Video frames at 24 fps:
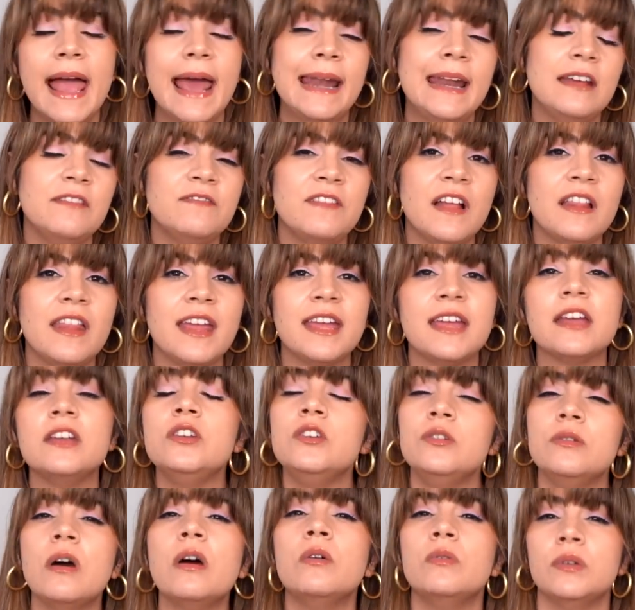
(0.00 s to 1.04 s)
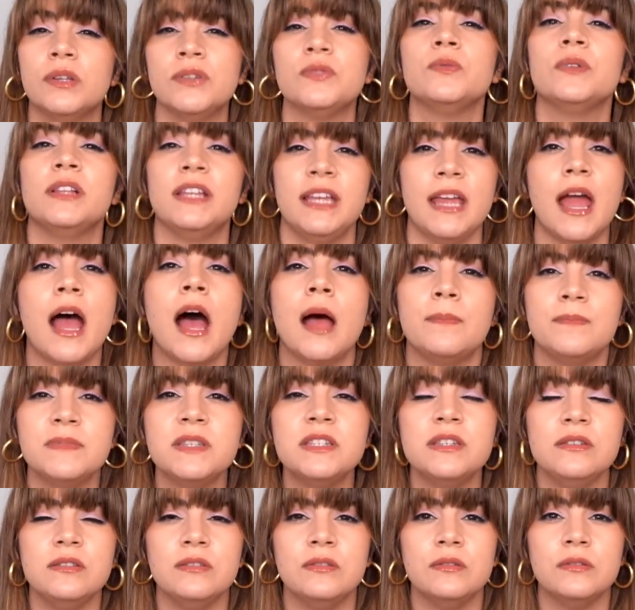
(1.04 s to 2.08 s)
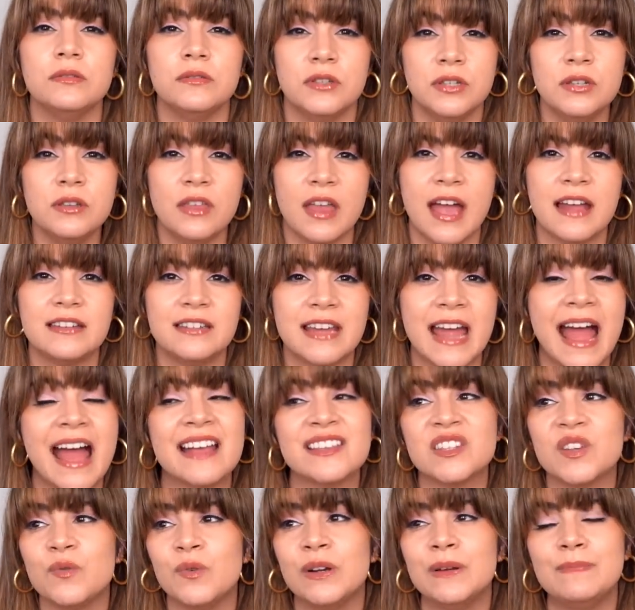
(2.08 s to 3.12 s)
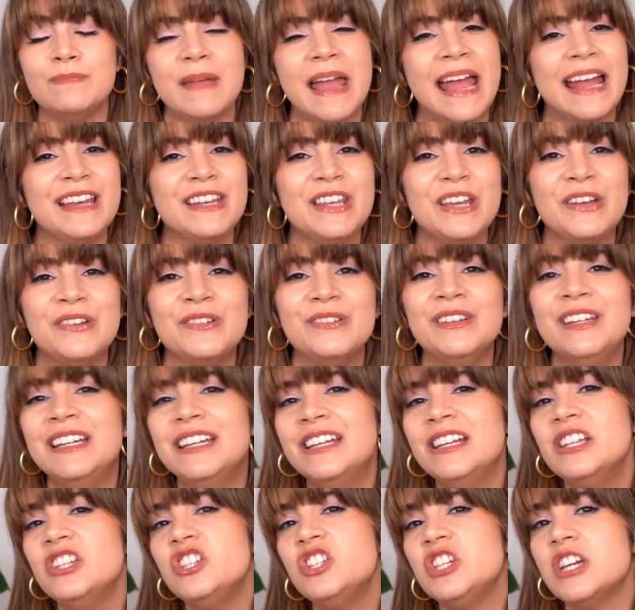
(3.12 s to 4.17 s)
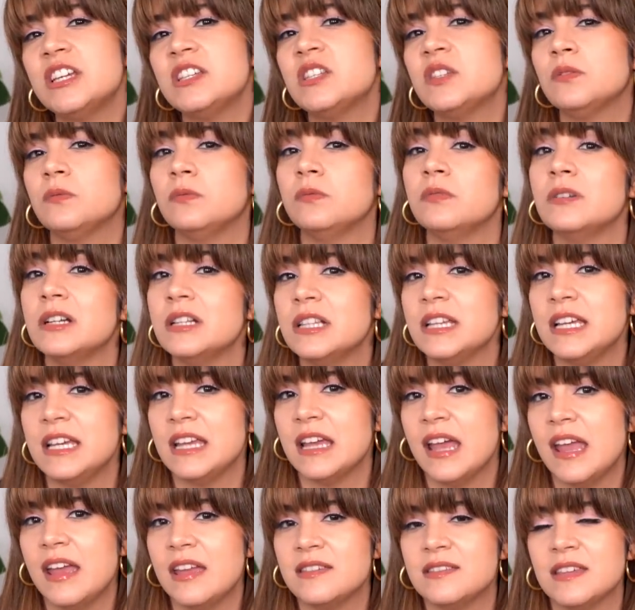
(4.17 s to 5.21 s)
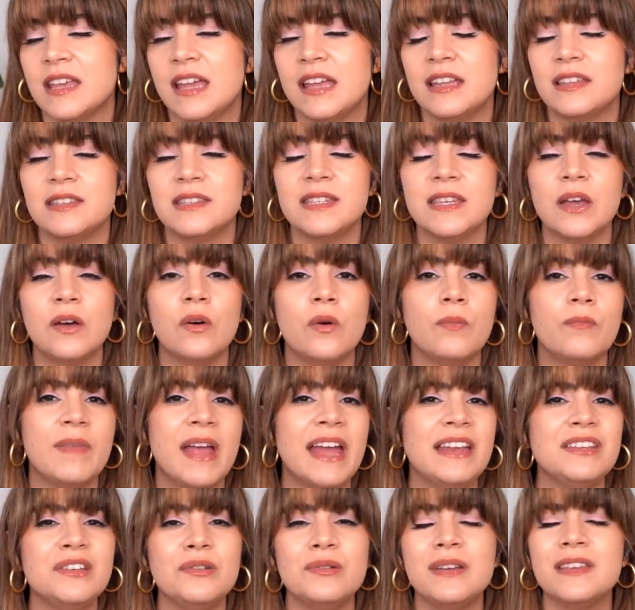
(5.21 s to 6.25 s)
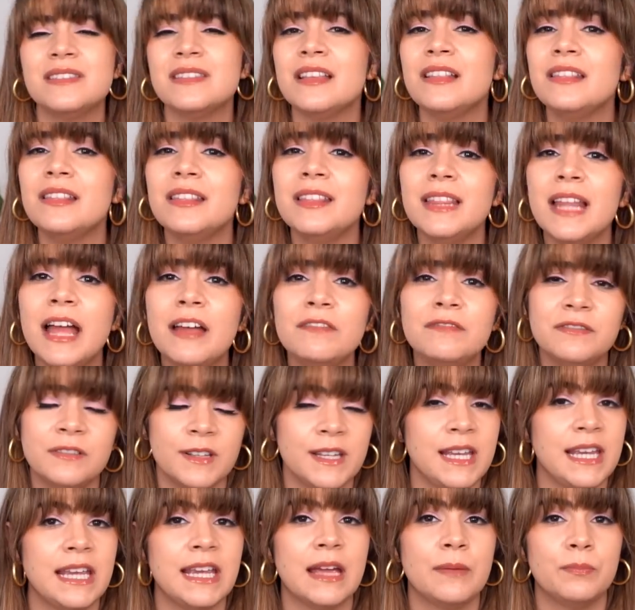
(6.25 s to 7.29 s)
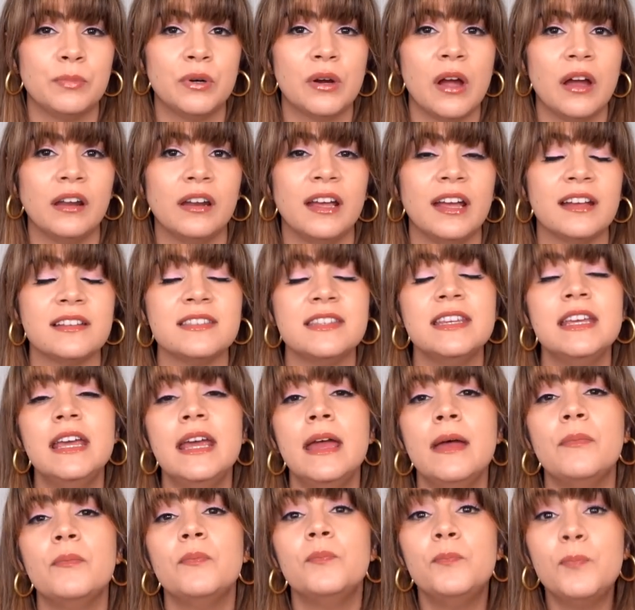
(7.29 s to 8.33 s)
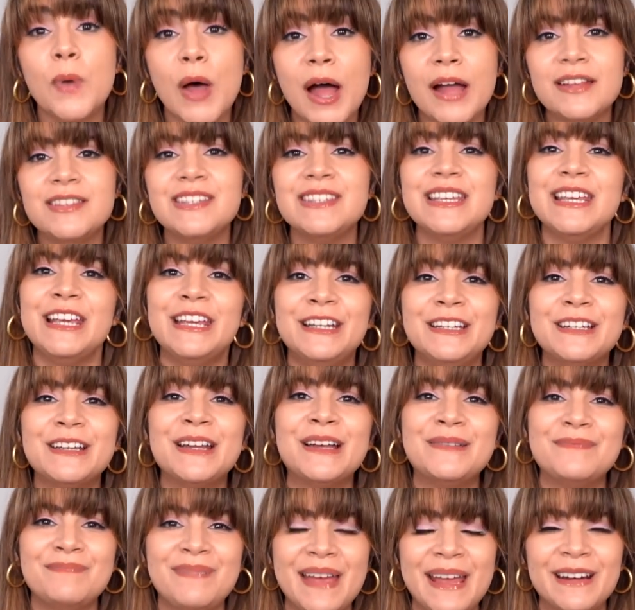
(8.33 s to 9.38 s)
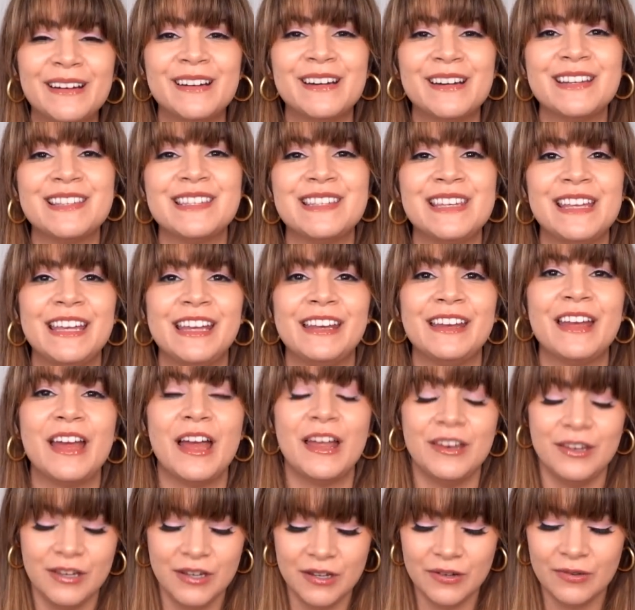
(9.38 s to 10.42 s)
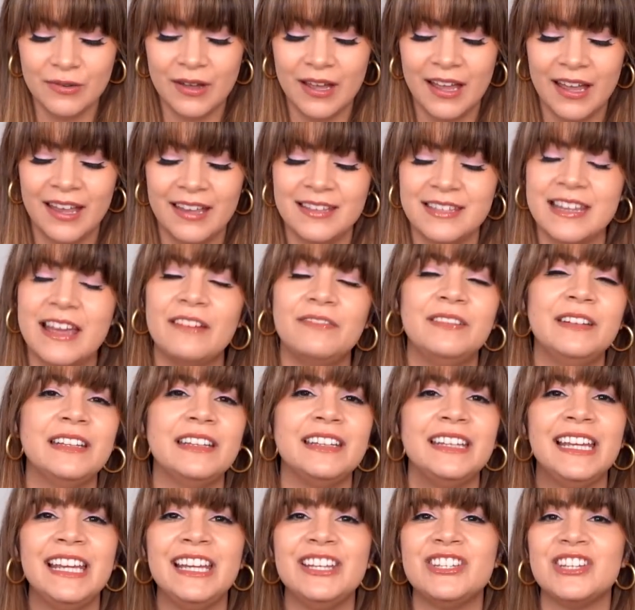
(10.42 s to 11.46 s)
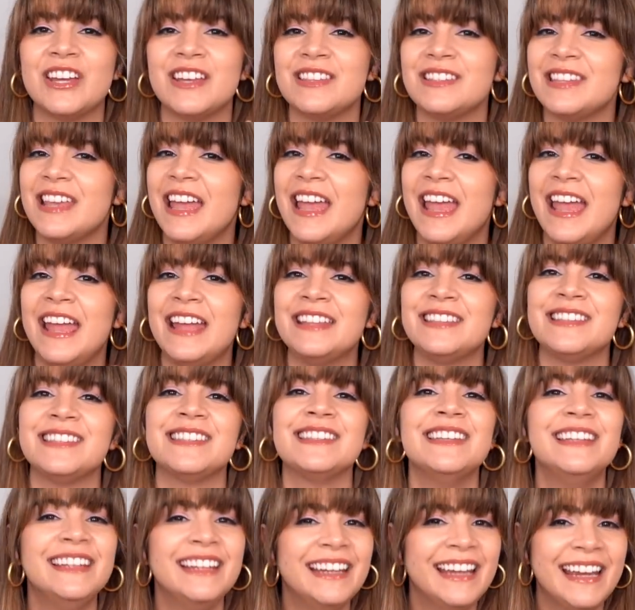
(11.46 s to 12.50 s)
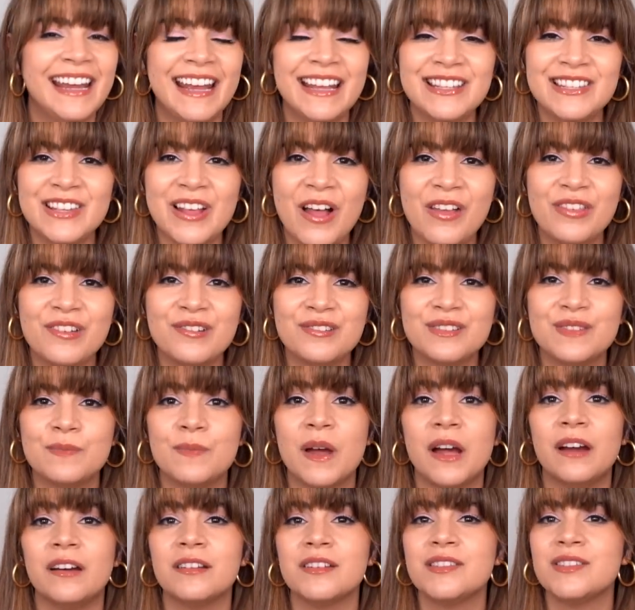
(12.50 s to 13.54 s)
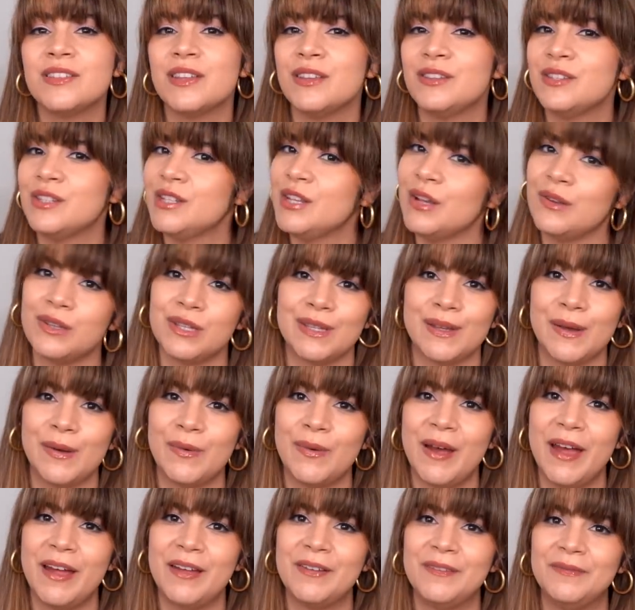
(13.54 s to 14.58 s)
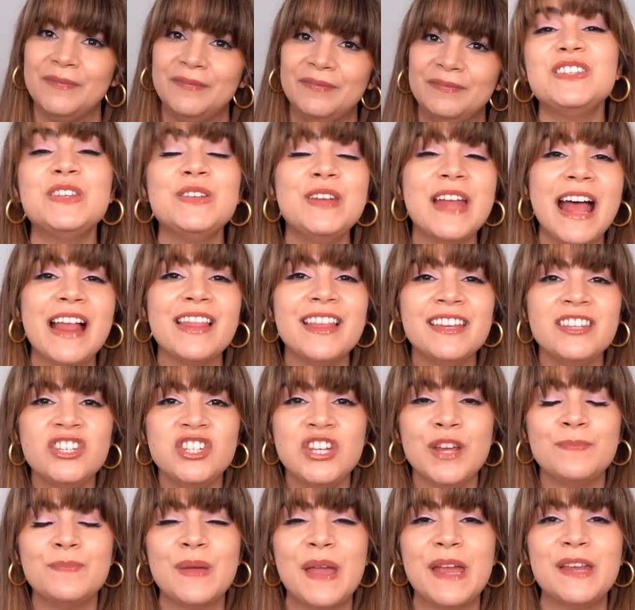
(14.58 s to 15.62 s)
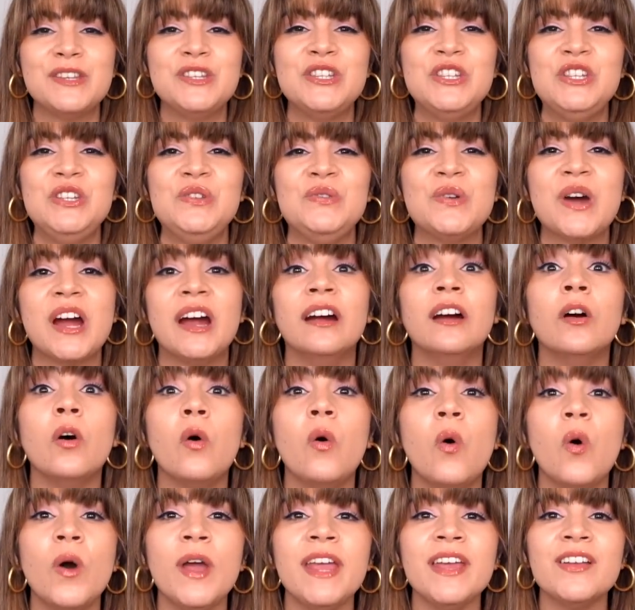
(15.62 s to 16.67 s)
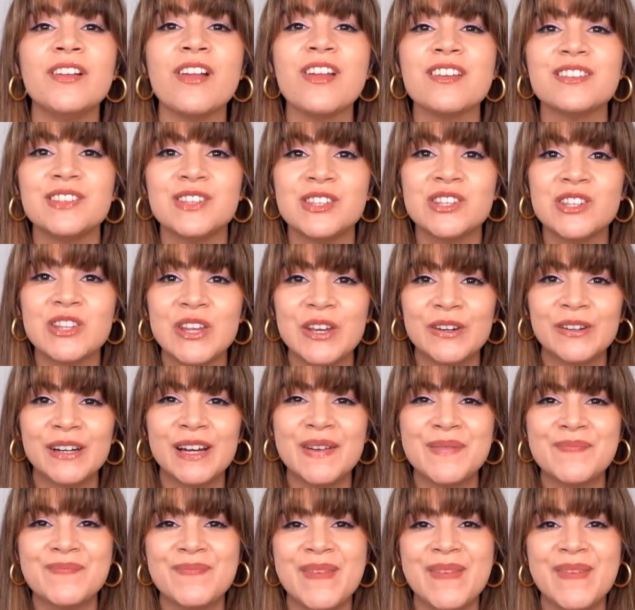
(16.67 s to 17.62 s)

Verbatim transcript: And I felt like Anua was really up to to that task task where Manyo just really isn't. So Manyo is a lovely product, but in comparison, Anua definitely just hits hits all those marks so so well. So now let's jump into our oil serum